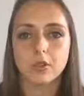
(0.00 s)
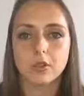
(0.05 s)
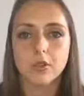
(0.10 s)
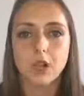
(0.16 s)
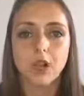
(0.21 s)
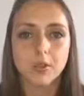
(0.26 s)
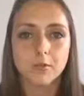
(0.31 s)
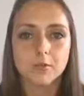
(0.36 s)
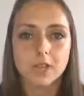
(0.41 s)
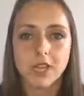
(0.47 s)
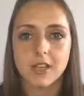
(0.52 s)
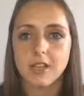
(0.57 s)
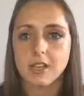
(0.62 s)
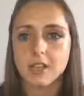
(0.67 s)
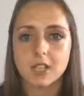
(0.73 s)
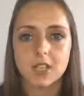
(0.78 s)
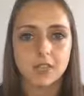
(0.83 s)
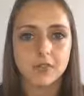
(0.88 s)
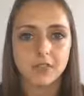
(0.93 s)
time
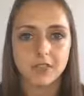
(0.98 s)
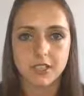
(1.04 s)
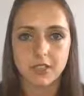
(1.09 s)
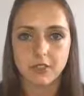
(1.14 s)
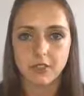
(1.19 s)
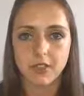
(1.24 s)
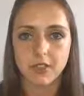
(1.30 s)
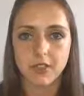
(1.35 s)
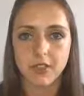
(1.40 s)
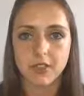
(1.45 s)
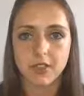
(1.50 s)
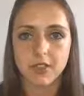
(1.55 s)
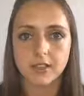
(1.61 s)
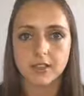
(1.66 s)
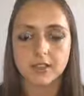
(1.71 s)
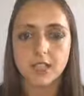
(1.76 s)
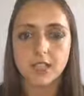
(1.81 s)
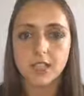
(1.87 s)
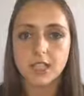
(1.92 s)
challenges for different
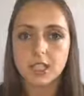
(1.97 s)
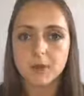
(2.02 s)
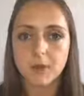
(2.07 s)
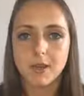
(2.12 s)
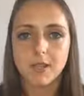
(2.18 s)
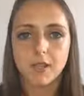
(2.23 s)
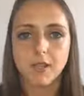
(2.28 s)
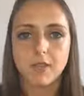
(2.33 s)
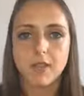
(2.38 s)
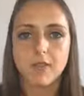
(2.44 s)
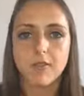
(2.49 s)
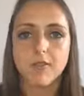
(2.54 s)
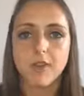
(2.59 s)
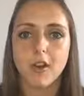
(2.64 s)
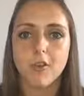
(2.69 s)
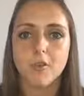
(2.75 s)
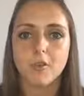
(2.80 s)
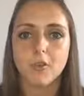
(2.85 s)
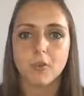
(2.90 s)
things, depending on the
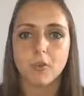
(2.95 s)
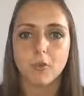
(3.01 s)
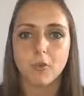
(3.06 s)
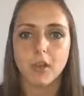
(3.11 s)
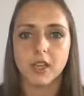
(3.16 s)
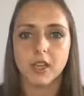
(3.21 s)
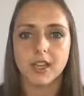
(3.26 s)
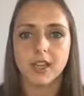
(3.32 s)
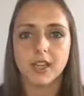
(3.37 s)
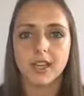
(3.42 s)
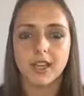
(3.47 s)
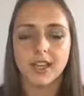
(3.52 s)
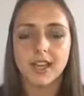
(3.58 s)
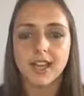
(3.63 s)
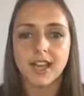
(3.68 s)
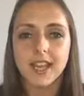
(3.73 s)
environment you're working in,